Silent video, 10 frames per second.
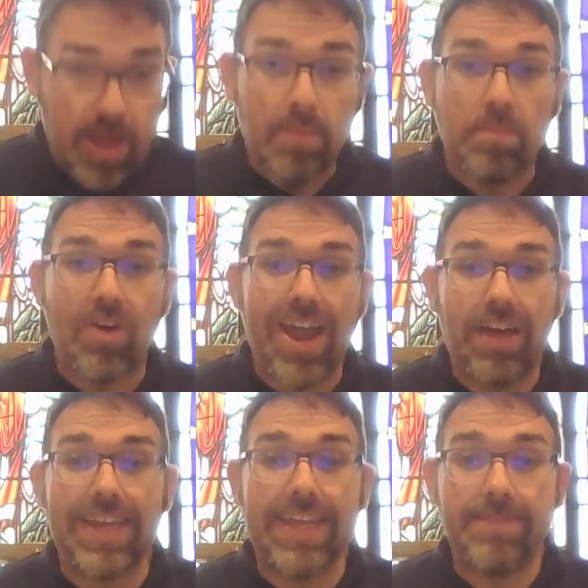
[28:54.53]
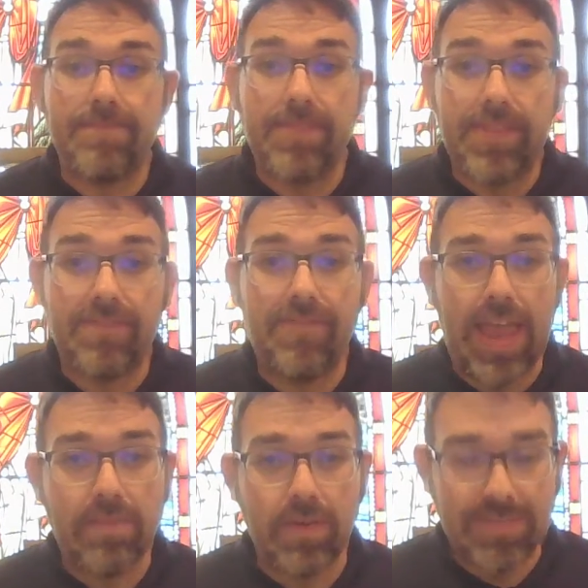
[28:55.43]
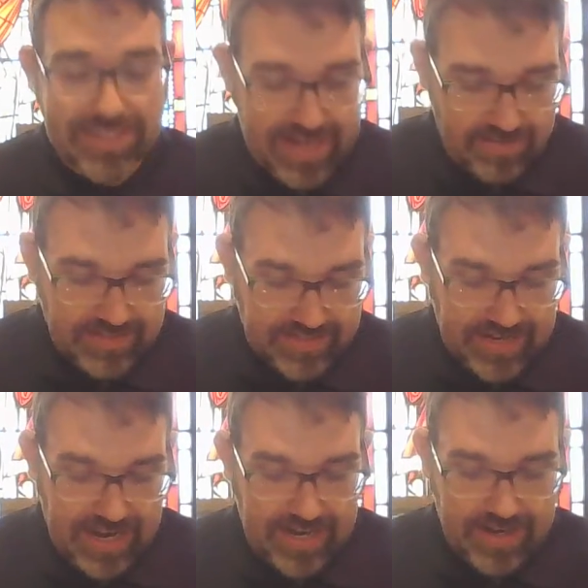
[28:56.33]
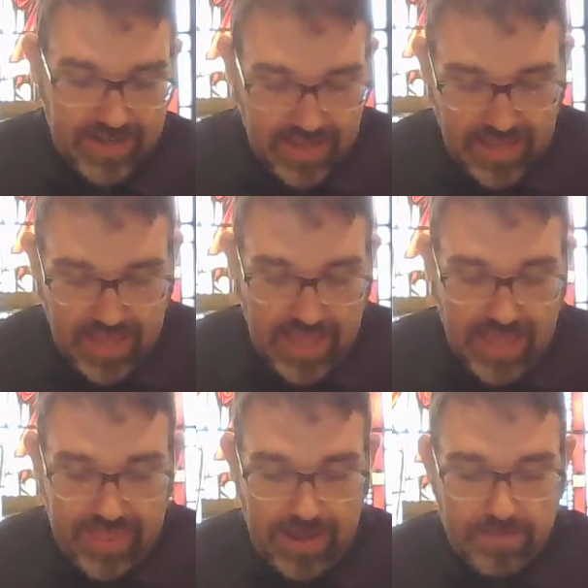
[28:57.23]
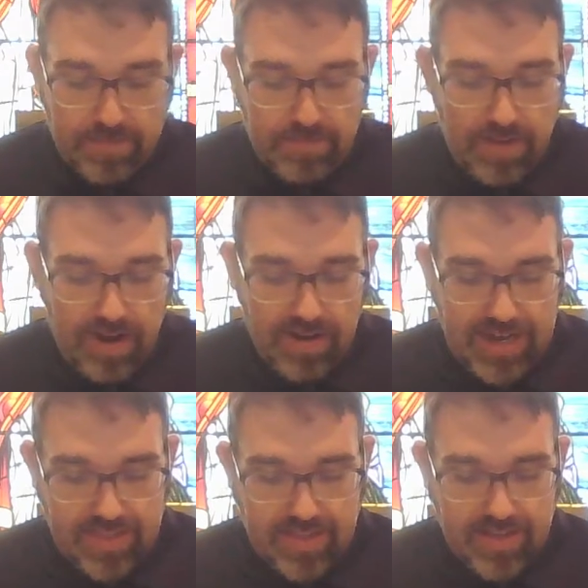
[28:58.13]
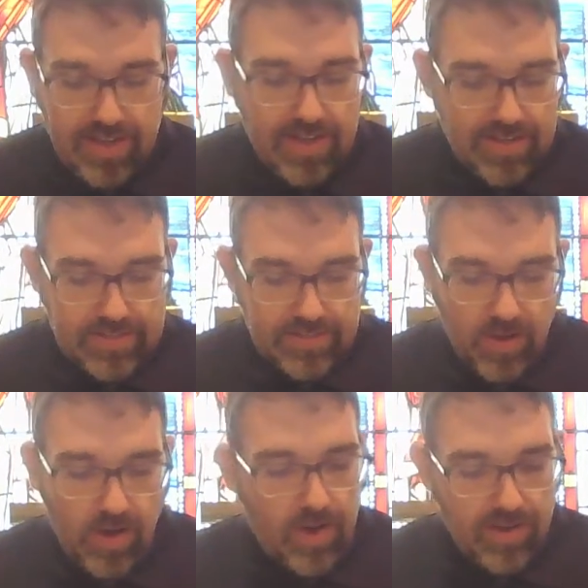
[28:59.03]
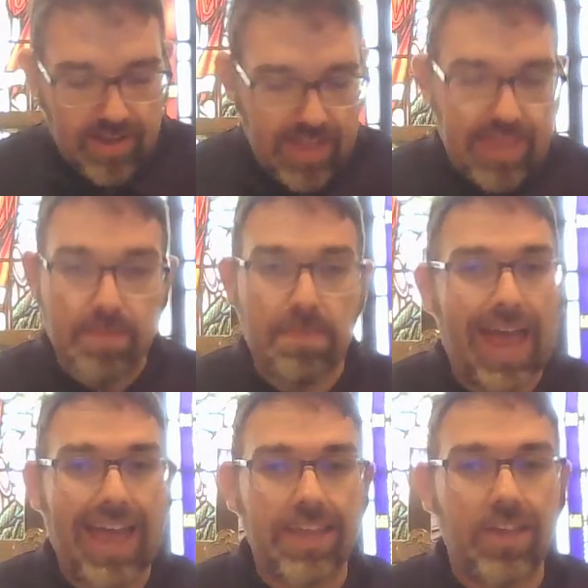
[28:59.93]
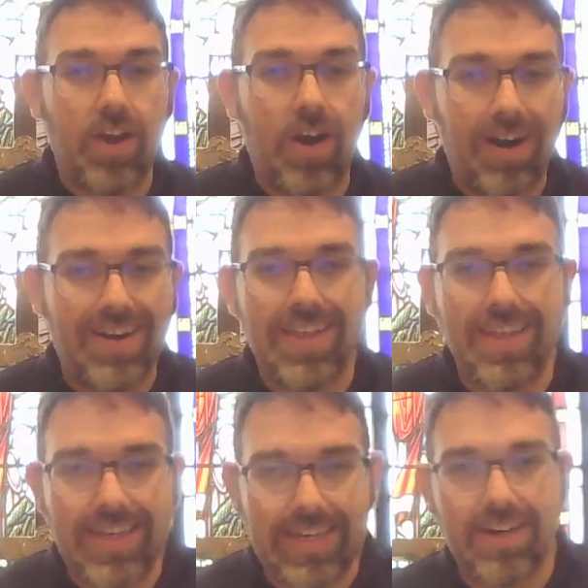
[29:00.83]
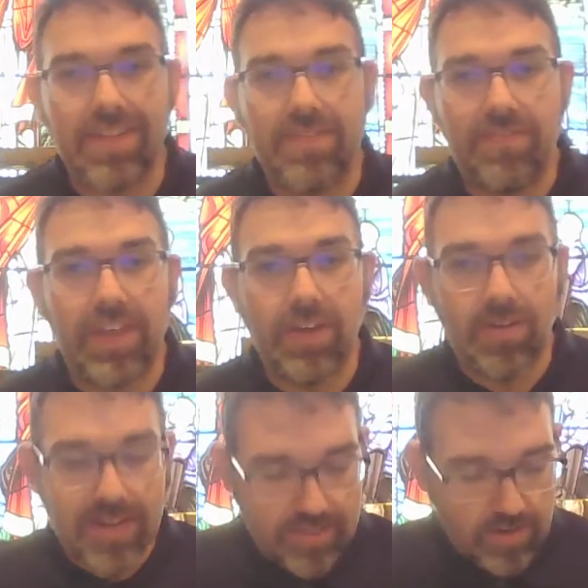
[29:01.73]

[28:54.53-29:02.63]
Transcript: Brownie. The family was devastated. They buried the dog in the backyard near the field in the